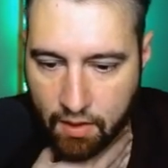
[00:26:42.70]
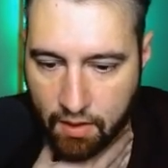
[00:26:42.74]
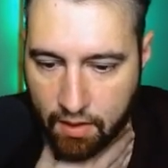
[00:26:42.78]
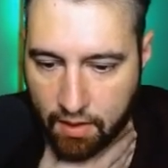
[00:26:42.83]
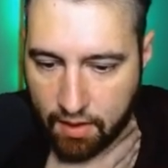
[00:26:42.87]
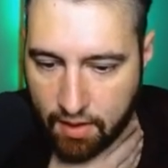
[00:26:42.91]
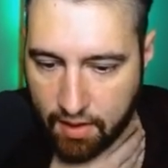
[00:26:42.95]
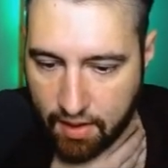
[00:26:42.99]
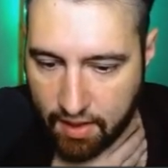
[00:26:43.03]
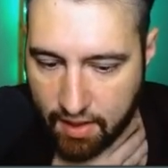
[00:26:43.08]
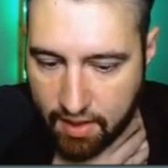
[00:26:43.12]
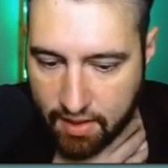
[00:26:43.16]

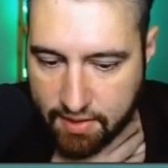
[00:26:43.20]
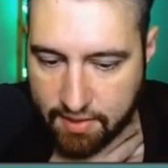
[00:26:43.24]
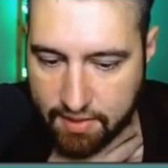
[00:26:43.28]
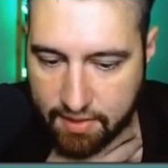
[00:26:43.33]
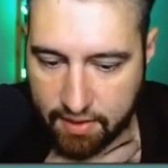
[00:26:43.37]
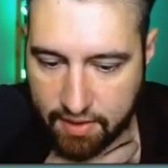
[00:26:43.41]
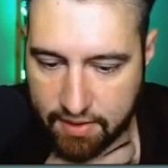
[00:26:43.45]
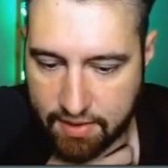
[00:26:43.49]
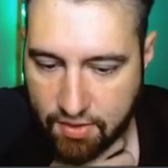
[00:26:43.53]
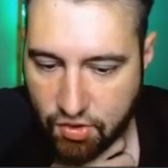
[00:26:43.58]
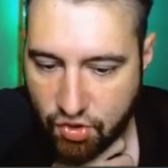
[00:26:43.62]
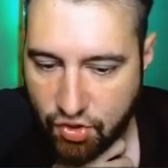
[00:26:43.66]
And
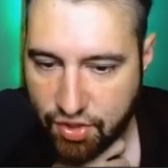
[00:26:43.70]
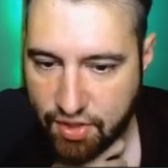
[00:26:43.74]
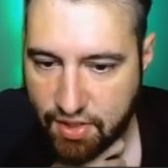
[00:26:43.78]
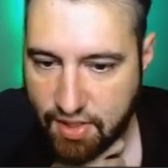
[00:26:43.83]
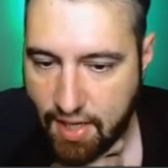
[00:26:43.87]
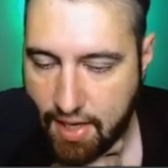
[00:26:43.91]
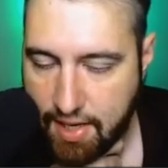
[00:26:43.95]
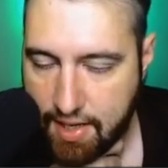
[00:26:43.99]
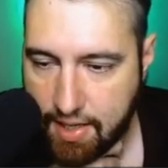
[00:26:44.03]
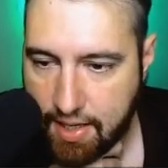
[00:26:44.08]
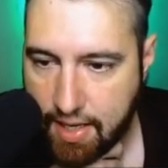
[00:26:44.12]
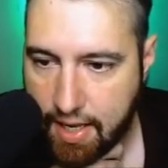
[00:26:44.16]
let's just
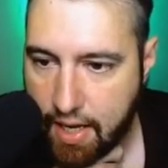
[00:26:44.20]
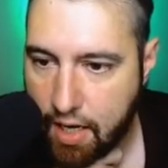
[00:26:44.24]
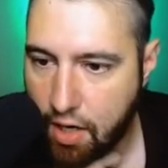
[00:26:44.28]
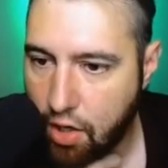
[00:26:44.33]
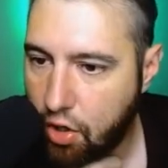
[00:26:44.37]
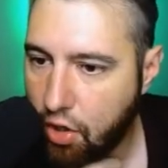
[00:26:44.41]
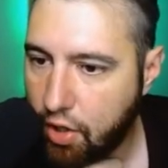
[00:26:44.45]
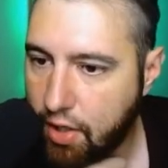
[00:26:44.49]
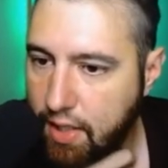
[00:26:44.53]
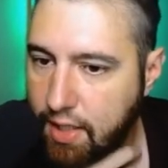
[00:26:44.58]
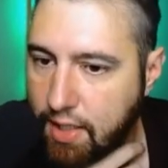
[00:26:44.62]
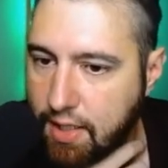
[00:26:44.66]
take a
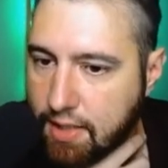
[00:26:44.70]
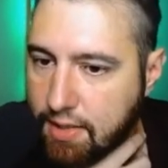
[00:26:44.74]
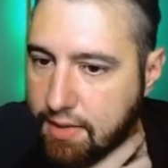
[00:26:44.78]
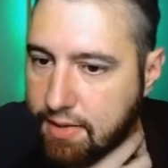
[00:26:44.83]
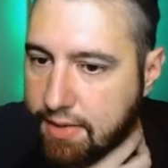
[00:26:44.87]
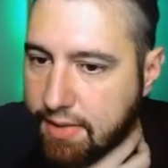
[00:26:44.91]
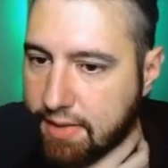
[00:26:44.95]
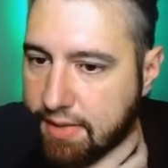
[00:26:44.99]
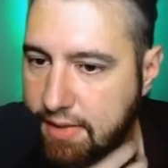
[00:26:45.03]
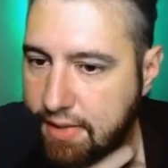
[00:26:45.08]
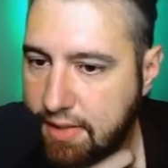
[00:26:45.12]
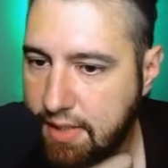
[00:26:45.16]
look and
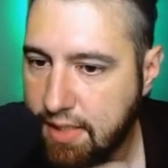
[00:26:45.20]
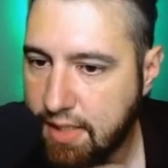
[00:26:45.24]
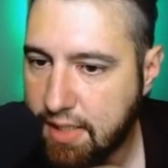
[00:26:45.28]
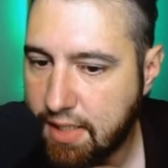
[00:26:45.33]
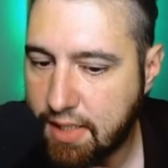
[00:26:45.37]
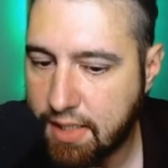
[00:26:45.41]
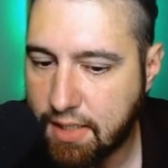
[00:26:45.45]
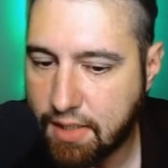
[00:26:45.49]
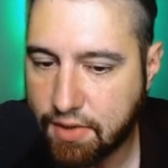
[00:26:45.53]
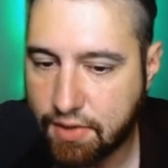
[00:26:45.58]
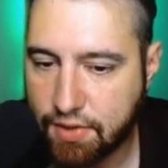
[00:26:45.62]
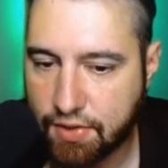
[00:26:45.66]

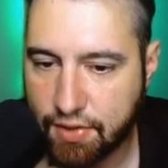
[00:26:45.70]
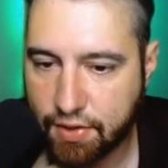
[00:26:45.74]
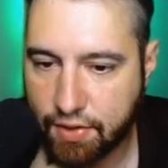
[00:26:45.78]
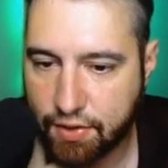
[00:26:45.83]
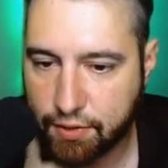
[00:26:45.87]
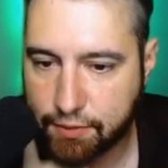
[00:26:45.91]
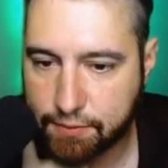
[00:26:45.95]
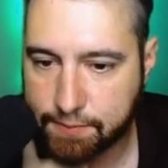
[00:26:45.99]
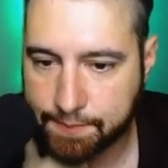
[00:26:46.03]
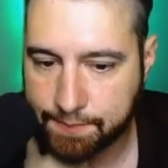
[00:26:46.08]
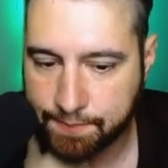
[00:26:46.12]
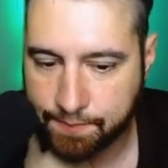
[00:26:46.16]
see. So